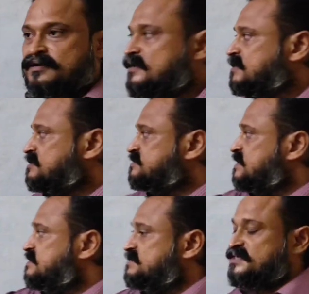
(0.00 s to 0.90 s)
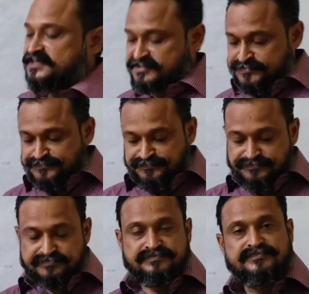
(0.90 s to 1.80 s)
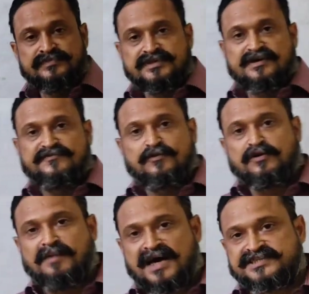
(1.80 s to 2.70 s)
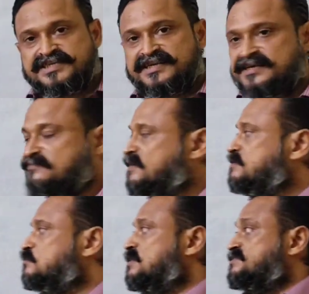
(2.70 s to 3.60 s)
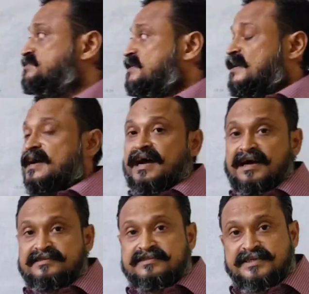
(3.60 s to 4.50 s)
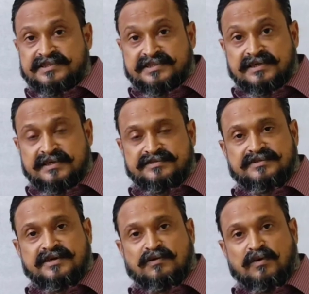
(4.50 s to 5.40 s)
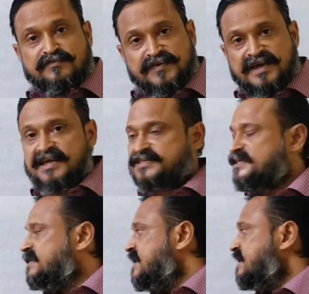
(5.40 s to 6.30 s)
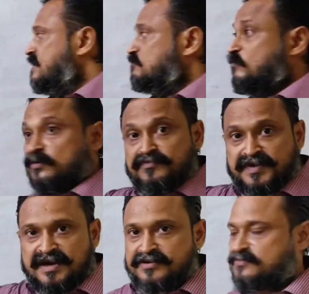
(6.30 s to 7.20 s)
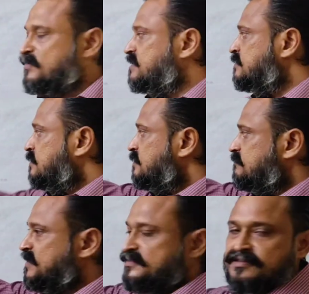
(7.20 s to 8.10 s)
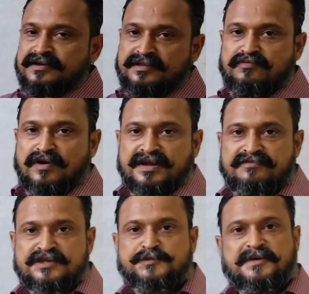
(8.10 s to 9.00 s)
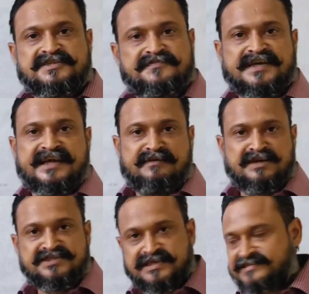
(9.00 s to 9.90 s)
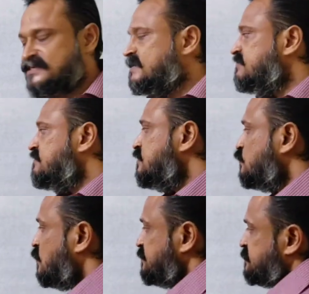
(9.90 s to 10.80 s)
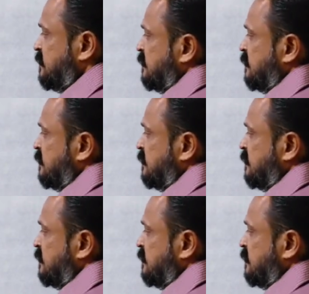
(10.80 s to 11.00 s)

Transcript: let us say this is a 4-bar chain given to us, and this is the configuration diagram what we are drawing with whatever specific dimensions are given to us.